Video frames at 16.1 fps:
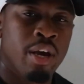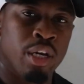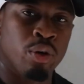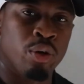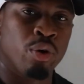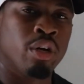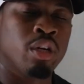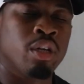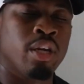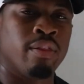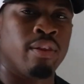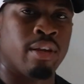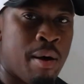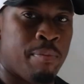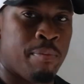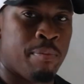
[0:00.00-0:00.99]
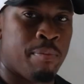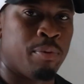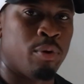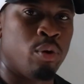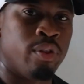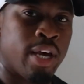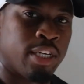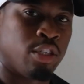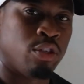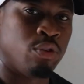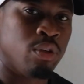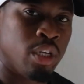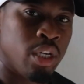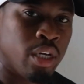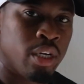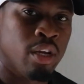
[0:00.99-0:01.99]
in order to get the capital that
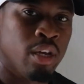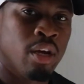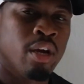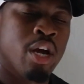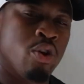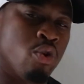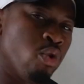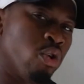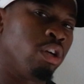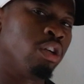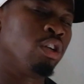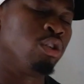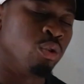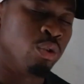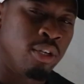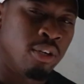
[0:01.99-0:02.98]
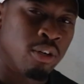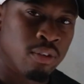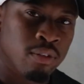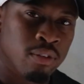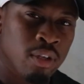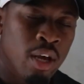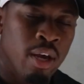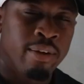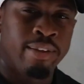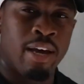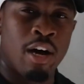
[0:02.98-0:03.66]
you need in order to do deals.